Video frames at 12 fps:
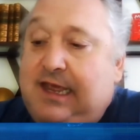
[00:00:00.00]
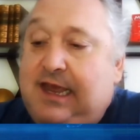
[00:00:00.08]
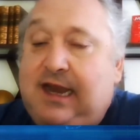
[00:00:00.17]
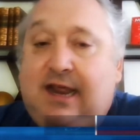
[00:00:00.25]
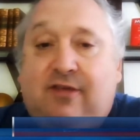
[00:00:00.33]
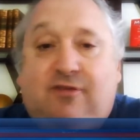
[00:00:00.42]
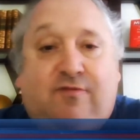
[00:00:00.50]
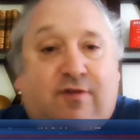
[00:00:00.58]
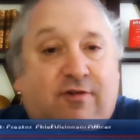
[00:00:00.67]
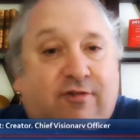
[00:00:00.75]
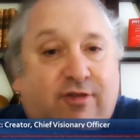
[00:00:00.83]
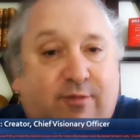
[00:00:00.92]
In his
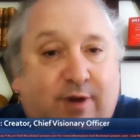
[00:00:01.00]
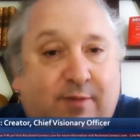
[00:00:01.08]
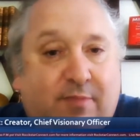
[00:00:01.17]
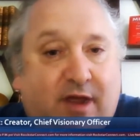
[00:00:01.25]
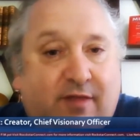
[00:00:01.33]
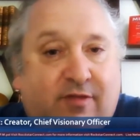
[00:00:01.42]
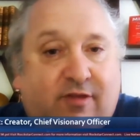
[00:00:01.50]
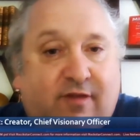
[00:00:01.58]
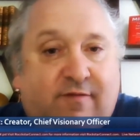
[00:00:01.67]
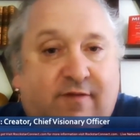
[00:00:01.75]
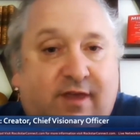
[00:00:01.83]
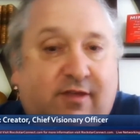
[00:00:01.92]
first 3 months
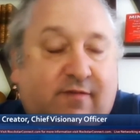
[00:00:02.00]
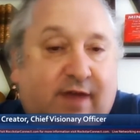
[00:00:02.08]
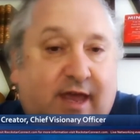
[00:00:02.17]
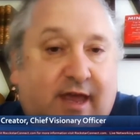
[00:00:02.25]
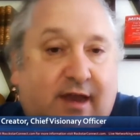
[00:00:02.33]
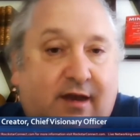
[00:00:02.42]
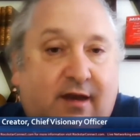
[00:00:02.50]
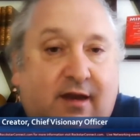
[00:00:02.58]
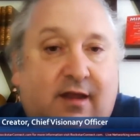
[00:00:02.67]
of his event,